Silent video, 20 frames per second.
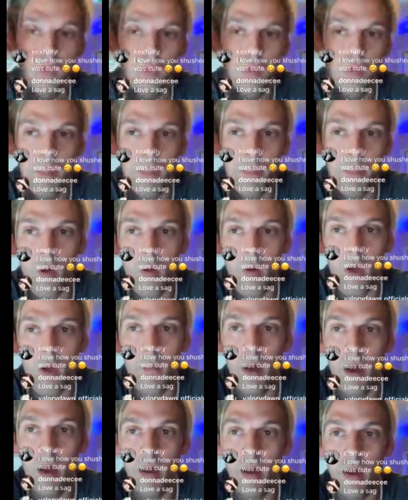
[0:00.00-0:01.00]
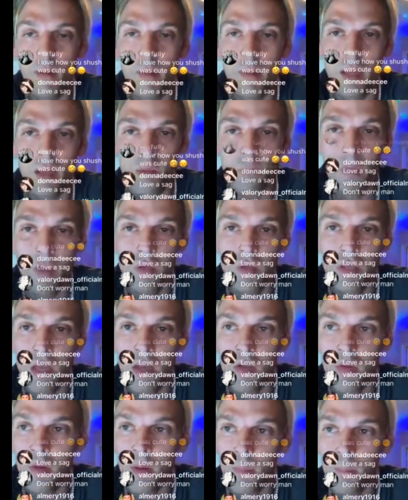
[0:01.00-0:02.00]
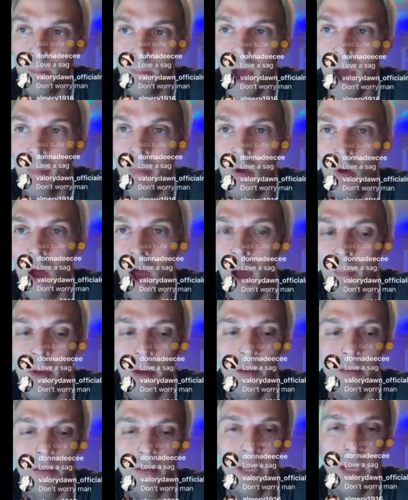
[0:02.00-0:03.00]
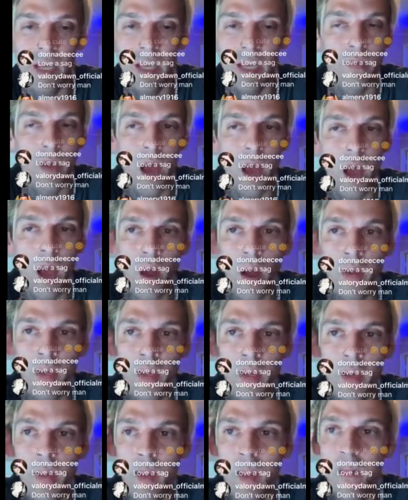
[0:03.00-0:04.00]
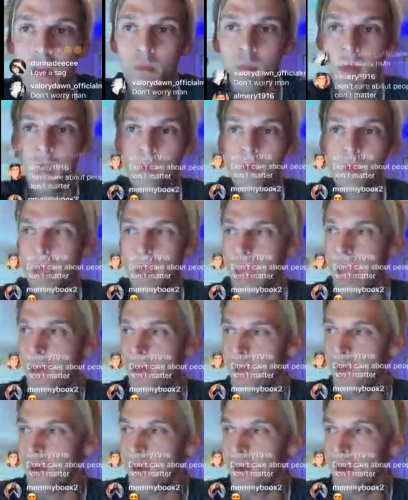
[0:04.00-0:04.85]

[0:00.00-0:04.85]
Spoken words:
the music, bro. I'm on here making the music. Pablo, Steve, I'm on here making the music